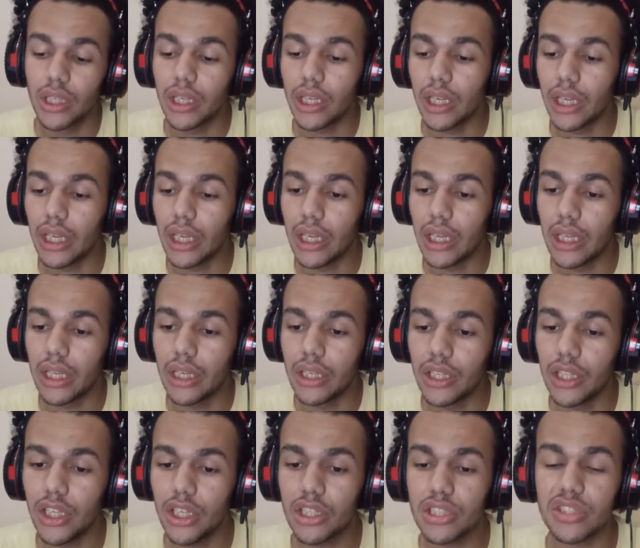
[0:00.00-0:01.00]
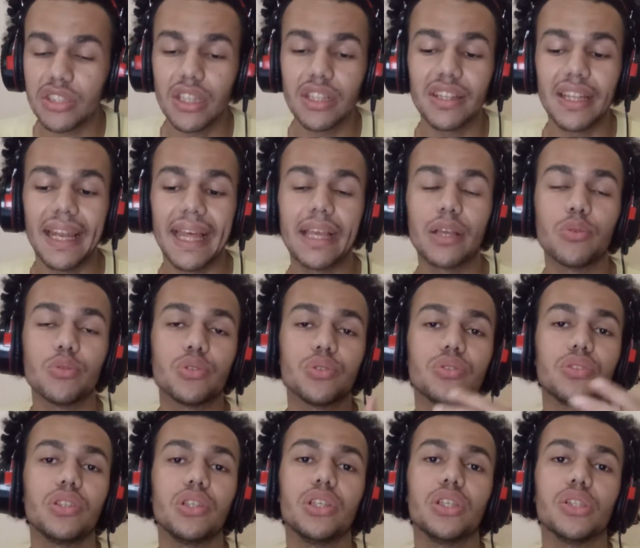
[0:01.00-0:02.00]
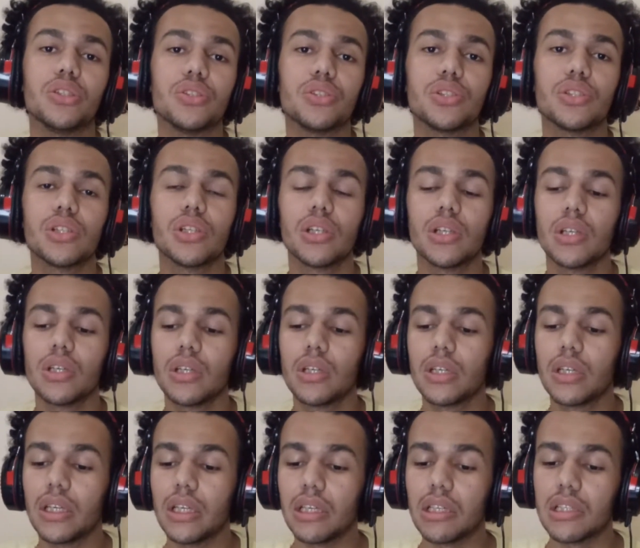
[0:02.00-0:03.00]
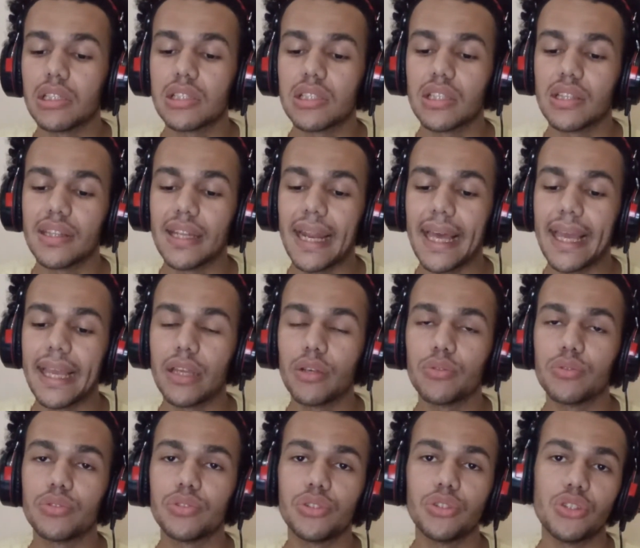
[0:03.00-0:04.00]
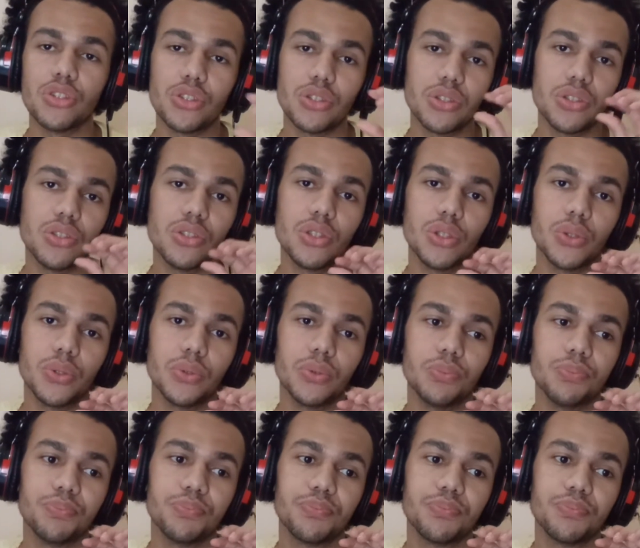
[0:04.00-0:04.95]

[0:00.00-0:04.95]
And here it's not the language you teach, it's the language you